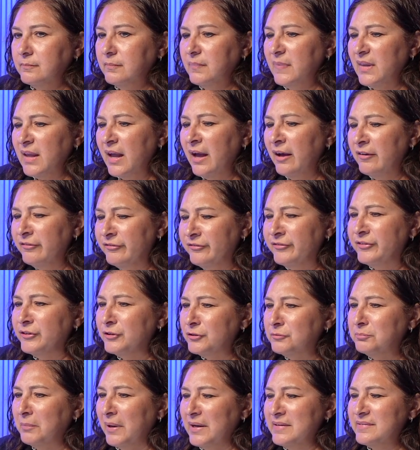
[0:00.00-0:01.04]
have
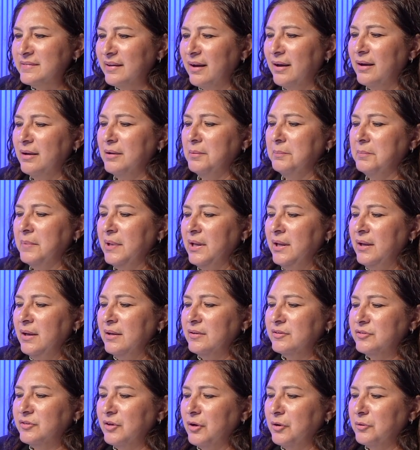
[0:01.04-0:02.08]
filled my time.
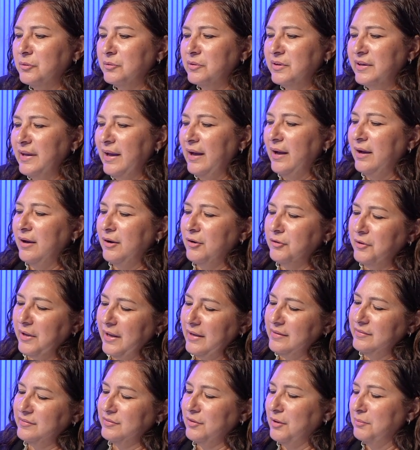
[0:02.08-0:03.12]
So
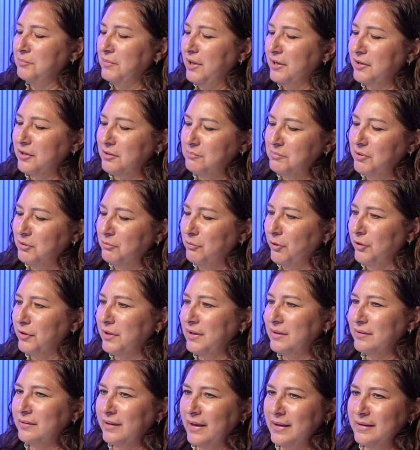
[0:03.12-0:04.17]
so I'm not going to be
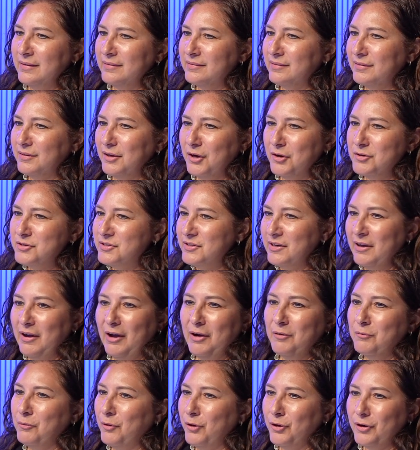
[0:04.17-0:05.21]
working late as a coach. Now
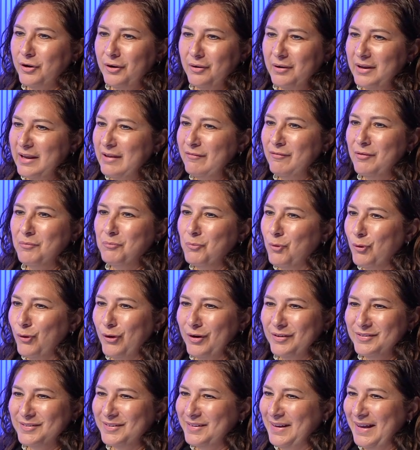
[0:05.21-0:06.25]
I work even more
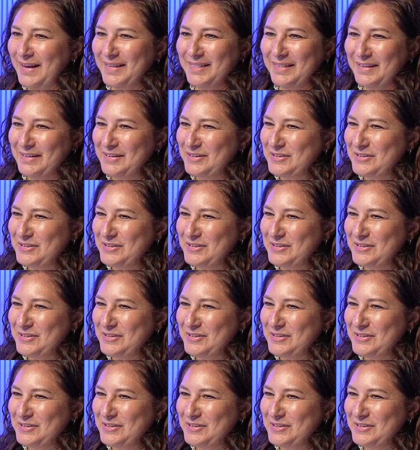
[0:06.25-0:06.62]
as an athletic